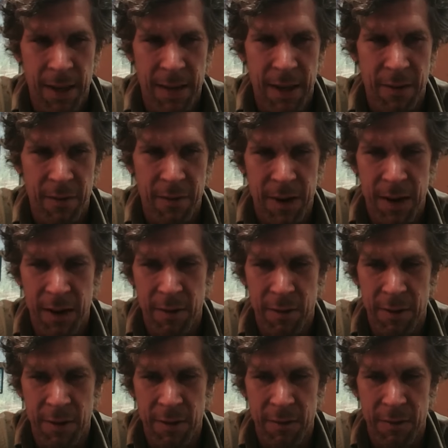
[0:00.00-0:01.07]
that fire
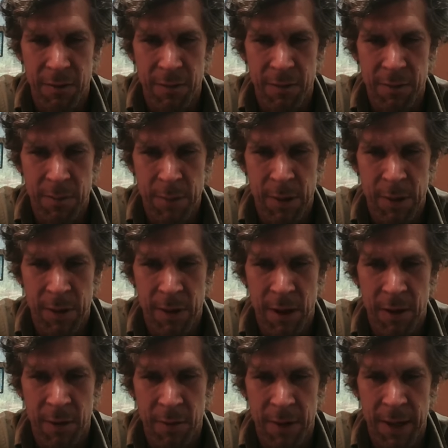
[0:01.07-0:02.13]
would have burned
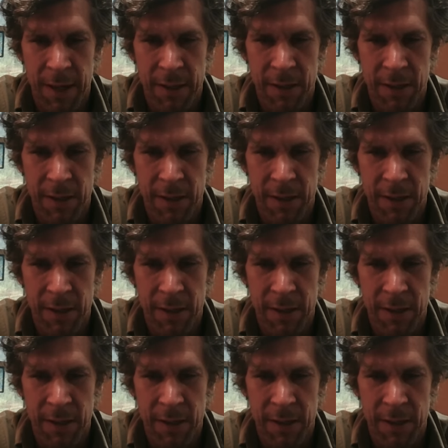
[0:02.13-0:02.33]
all the way